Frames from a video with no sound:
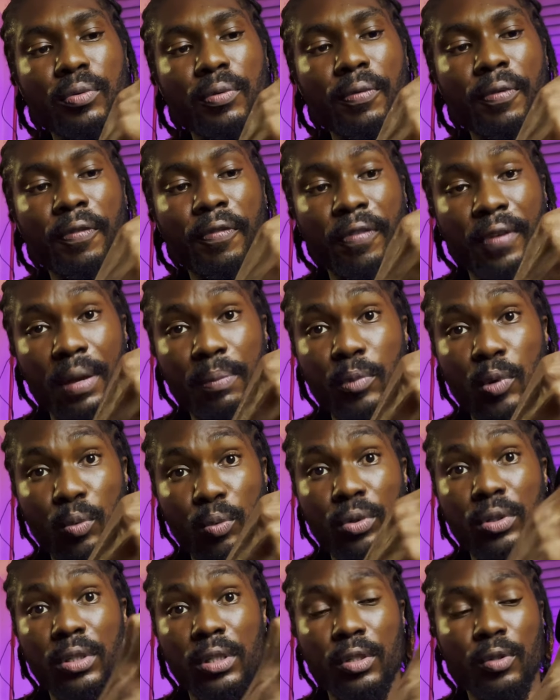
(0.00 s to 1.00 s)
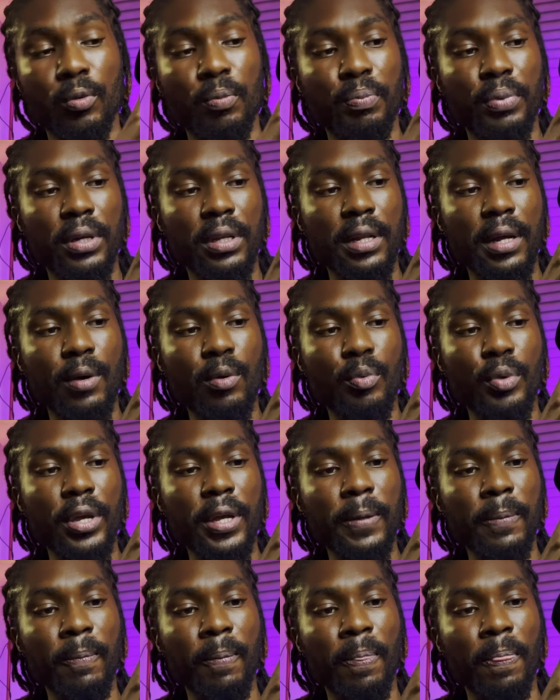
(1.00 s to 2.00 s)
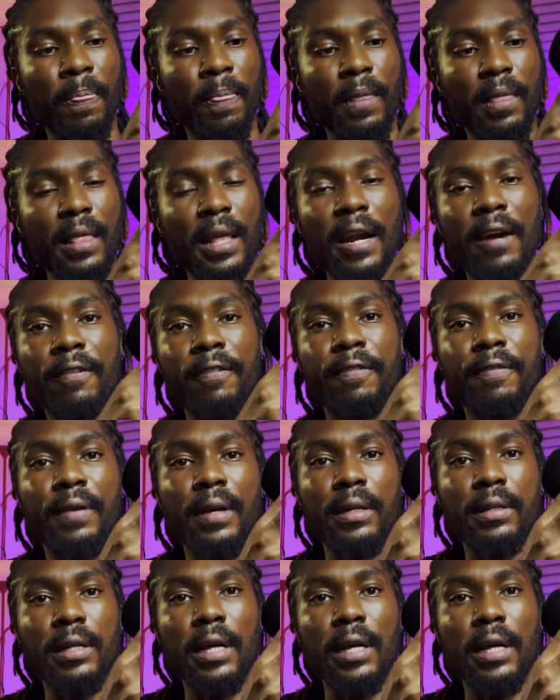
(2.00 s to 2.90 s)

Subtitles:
firm you want it to be. That way that affects